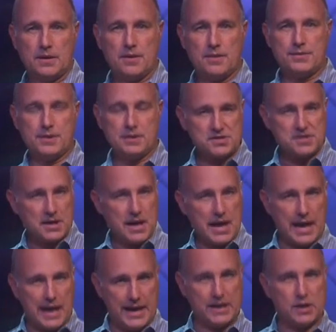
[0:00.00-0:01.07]
There's an
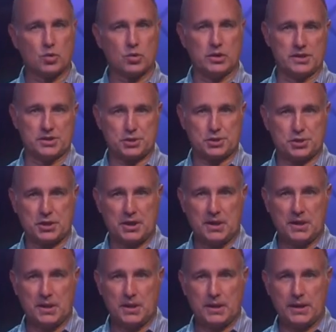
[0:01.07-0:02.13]
anguish
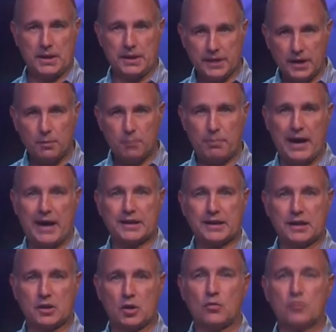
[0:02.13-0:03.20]
in
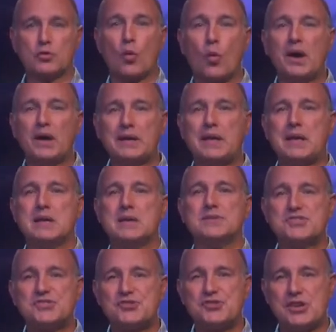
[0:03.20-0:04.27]
Habakkuk over what he
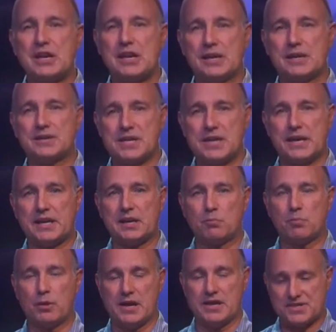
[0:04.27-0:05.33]
is seeing
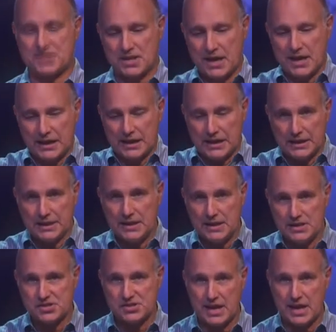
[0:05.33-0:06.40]
taking place in
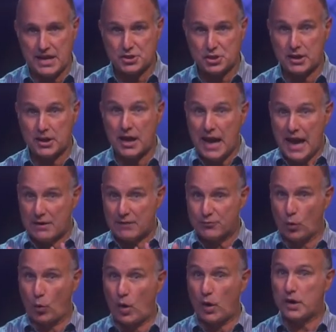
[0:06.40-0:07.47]
his nation and
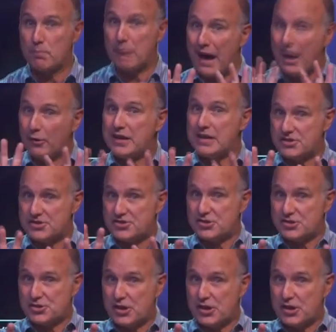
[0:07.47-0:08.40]
for what about he is to